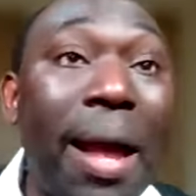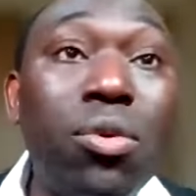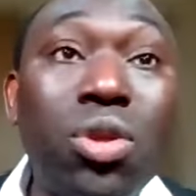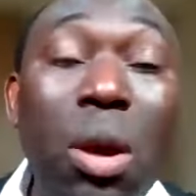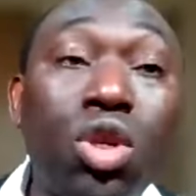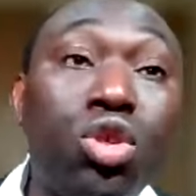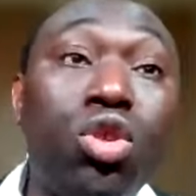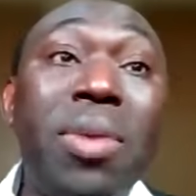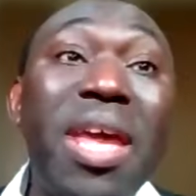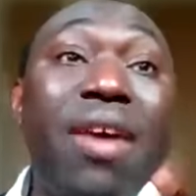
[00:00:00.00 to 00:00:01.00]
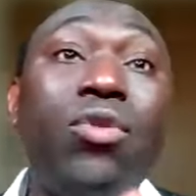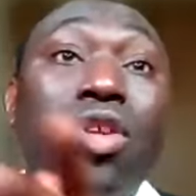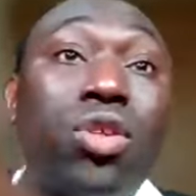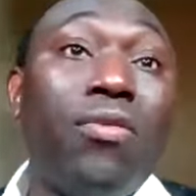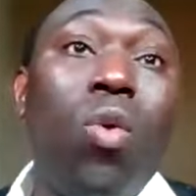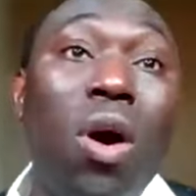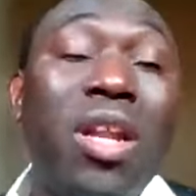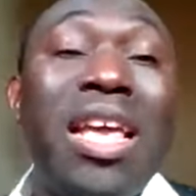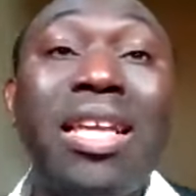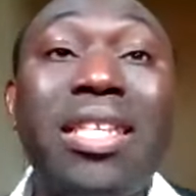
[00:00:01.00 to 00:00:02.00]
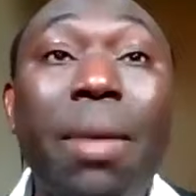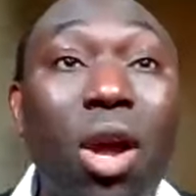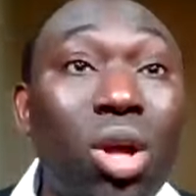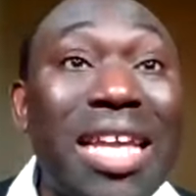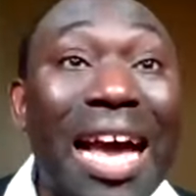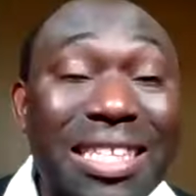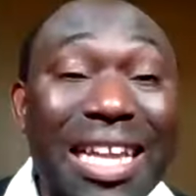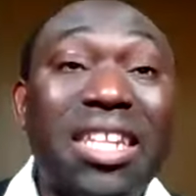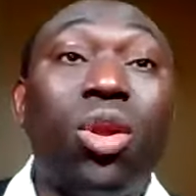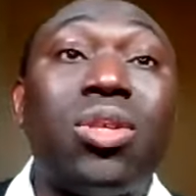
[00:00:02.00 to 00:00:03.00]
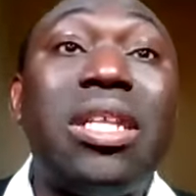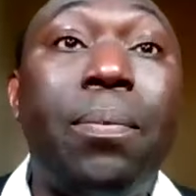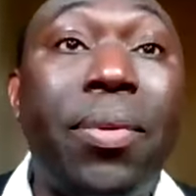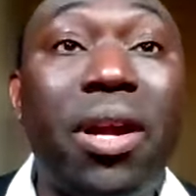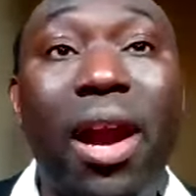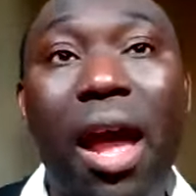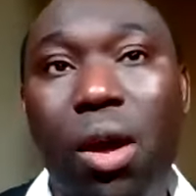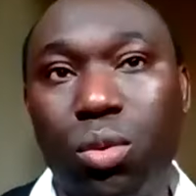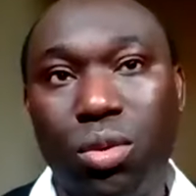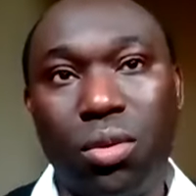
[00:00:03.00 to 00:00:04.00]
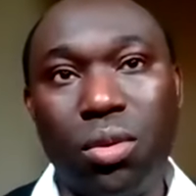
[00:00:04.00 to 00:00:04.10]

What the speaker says: Bible said we should not be envious of the world. It said because they are standing on slippery ground.